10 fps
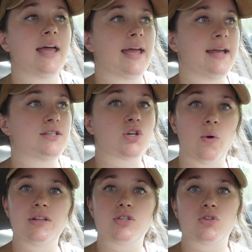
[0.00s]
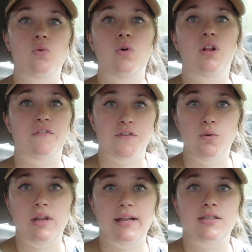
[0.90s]
It's going to school a
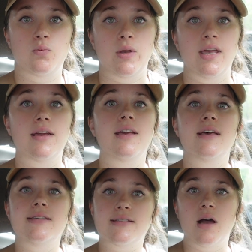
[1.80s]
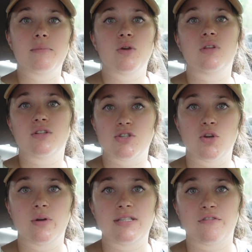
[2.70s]
few nights a week. Some unions
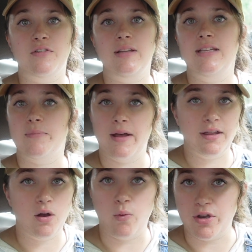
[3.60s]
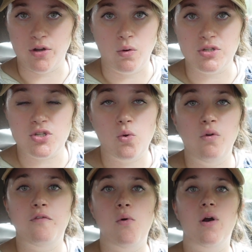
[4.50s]
do it differently depending on what you're going to school
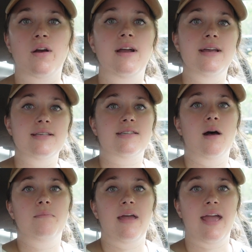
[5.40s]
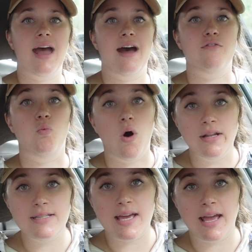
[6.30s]
for. Some may have
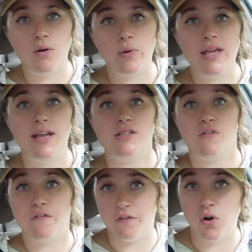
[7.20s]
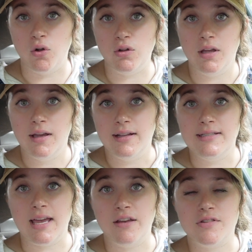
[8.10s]
one day a week as a full
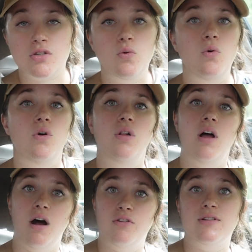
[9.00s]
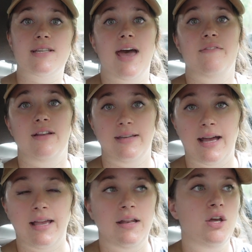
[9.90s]
day of school, others have at night.